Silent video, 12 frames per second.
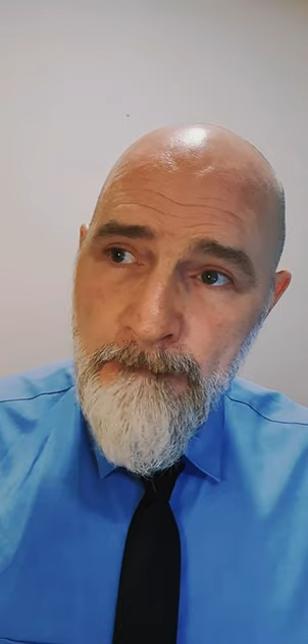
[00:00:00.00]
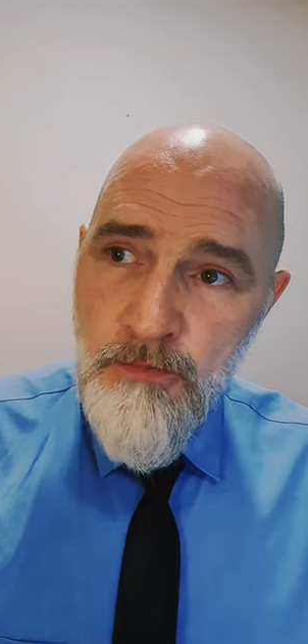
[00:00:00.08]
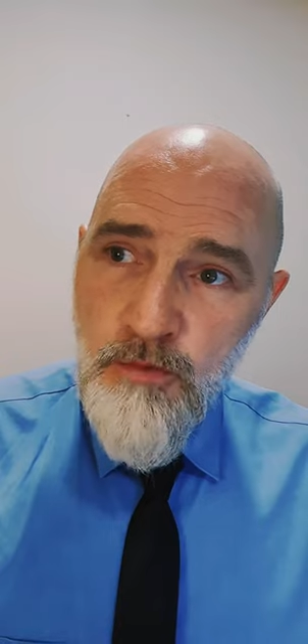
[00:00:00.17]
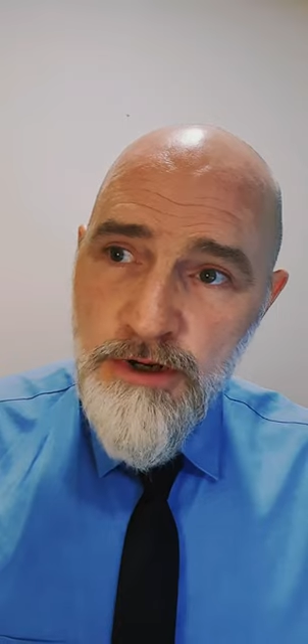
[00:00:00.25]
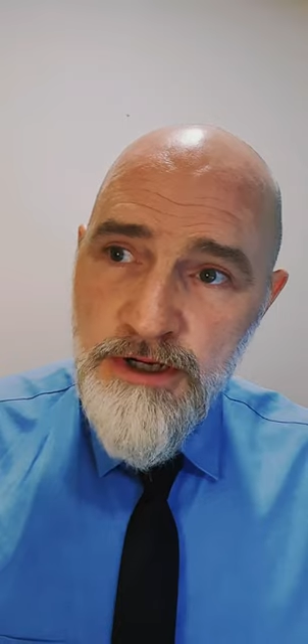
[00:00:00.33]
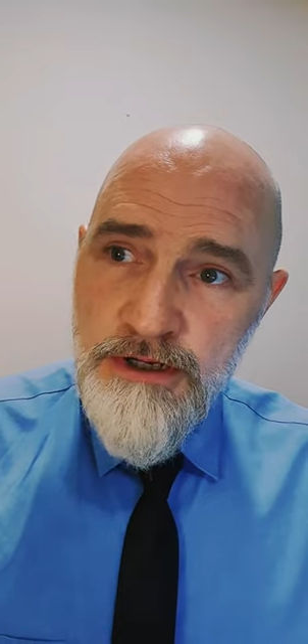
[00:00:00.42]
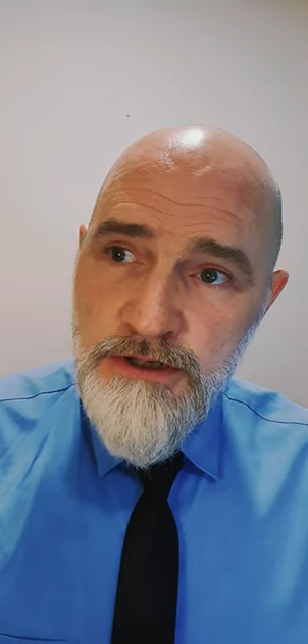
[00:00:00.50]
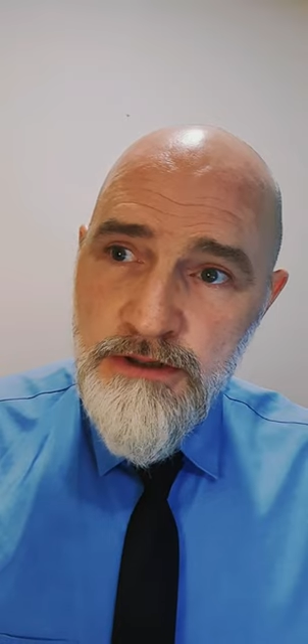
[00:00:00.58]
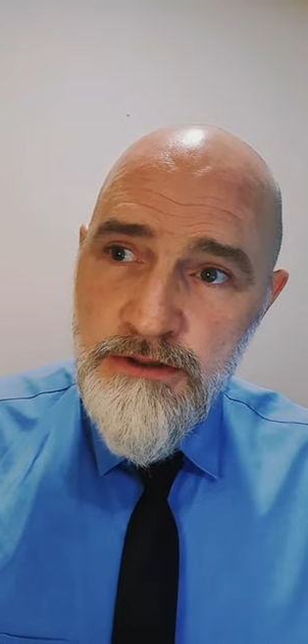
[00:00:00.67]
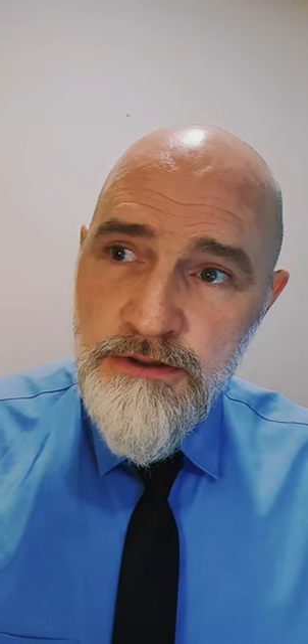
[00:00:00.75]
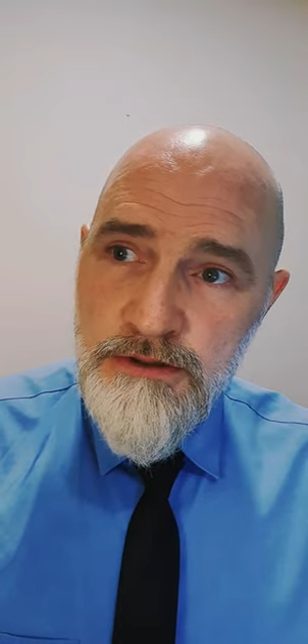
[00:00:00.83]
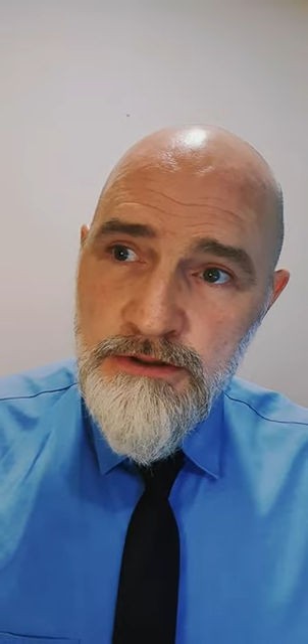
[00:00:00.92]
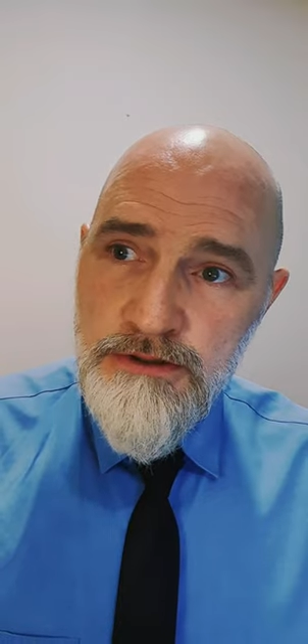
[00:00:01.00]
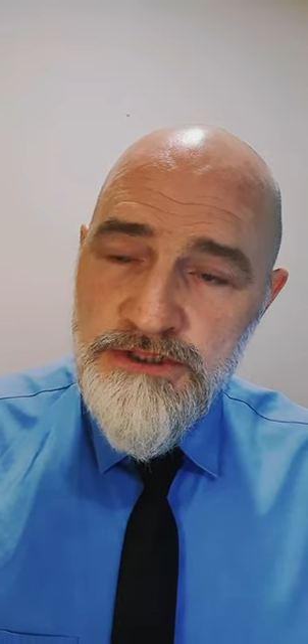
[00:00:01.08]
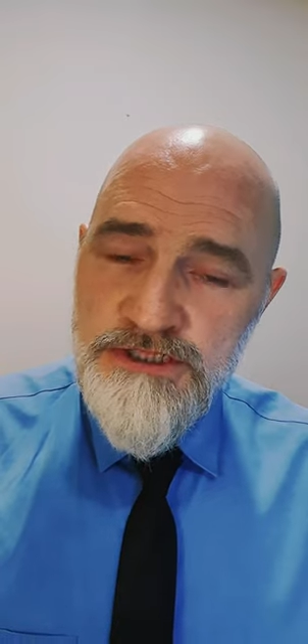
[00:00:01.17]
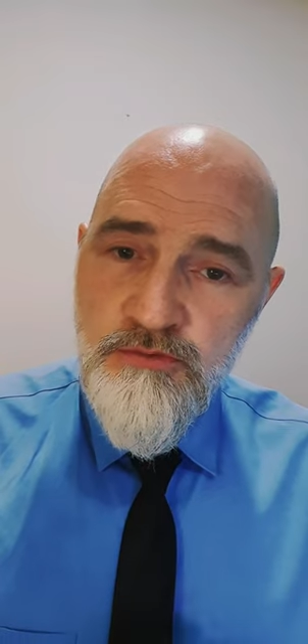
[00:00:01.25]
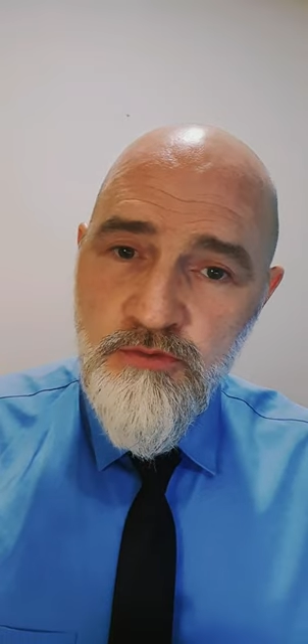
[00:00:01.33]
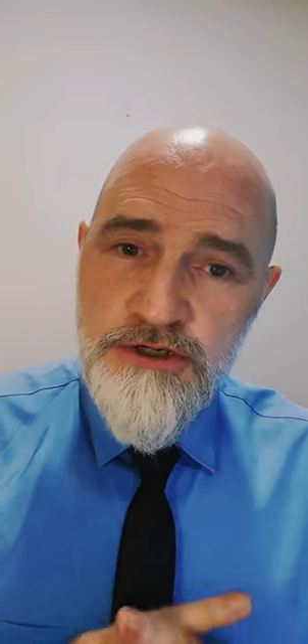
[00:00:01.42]
where
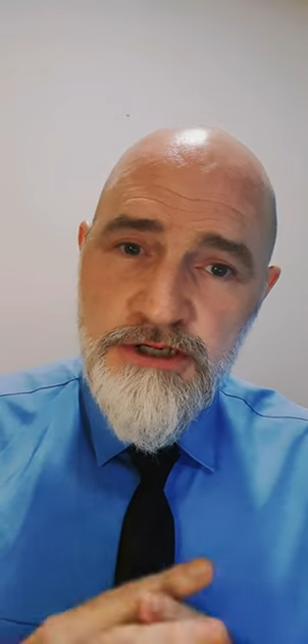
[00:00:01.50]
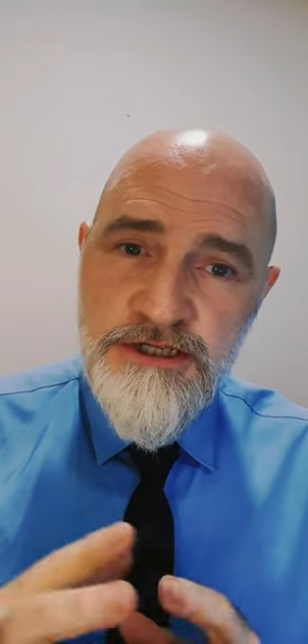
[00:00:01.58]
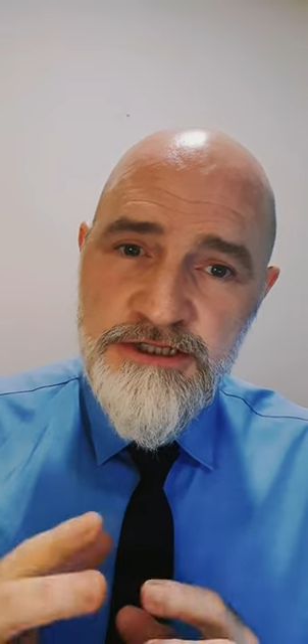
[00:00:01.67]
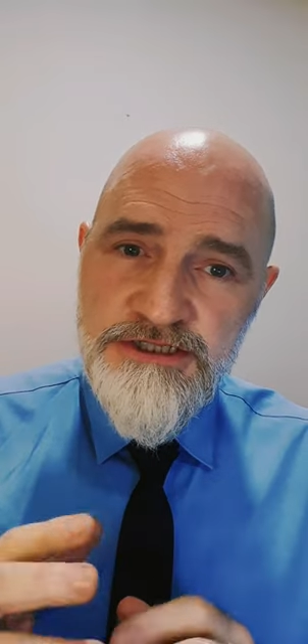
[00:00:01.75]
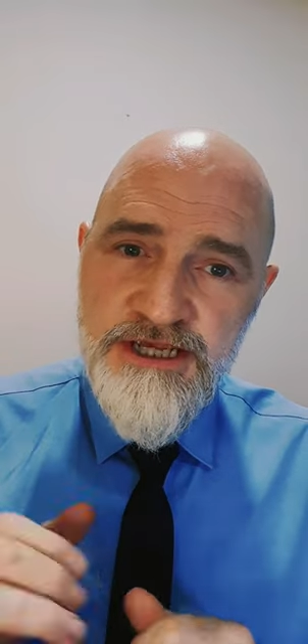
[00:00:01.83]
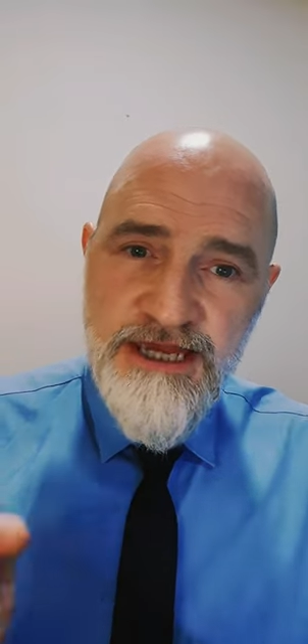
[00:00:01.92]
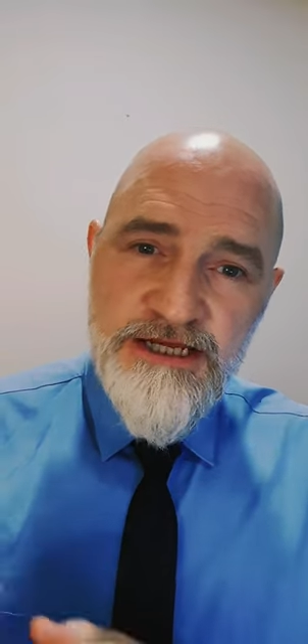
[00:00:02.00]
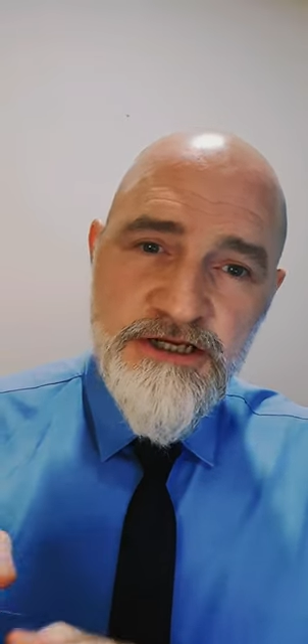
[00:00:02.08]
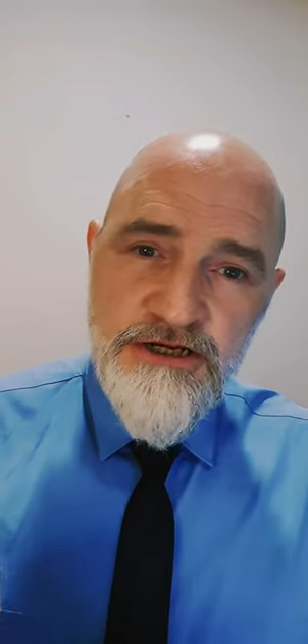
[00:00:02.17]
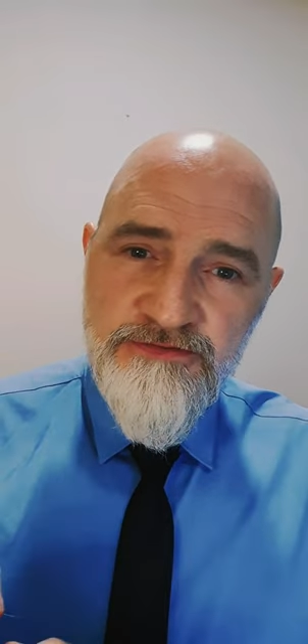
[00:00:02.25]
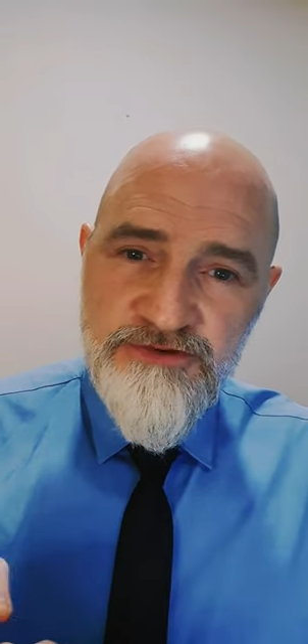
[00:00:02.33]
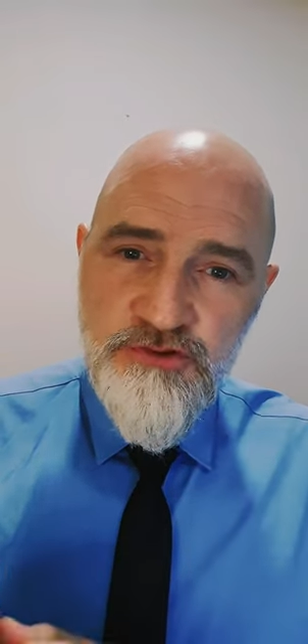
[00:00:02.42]
someone is handcuffed